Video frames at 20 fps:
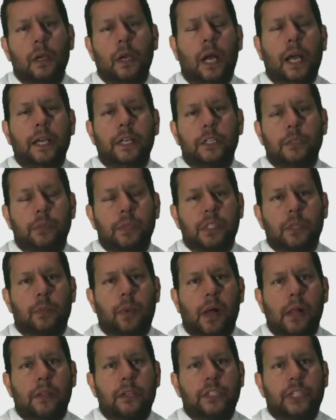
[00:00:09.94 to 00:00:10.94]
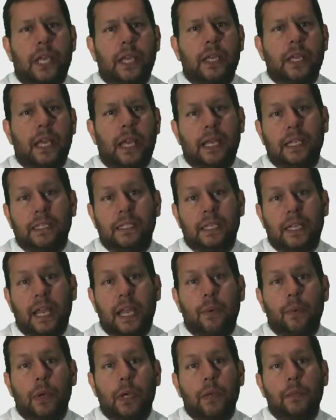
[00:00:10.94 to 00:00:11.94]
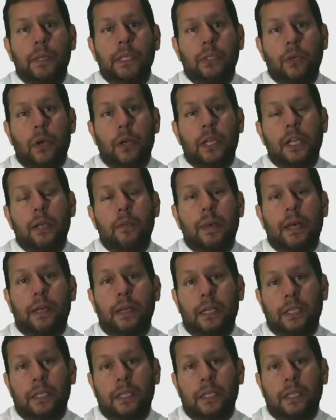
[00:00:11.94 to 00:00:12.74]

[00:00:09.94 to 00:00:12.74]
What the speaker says: Hi, it's Mr. Polochak, and today we're going to be talking about